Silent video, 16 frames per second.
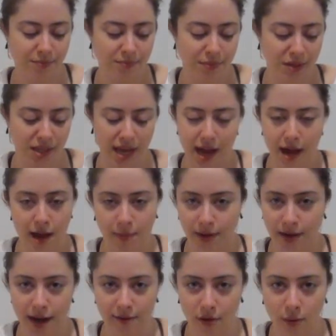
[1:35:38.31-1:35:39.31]
But yeah, I
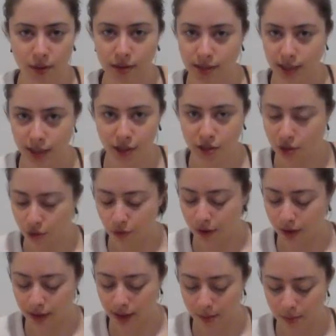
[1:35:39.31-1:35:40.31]
mean, everyone's like so
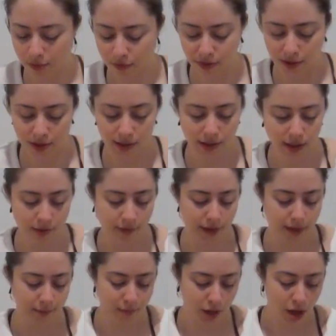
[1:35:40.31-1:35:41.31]
great in that movie. Love
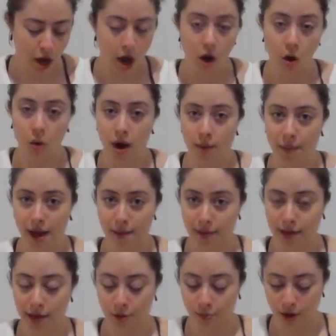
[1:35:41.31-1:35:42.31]
it. Oh,
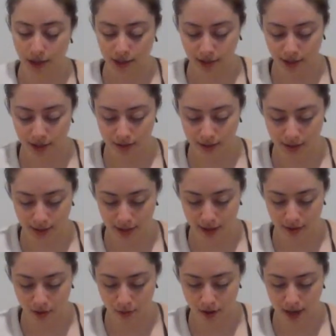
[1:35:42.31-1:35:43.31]
Abigail Breslin is
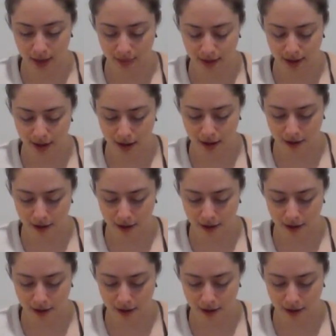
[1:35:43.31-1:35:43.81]
another one, and then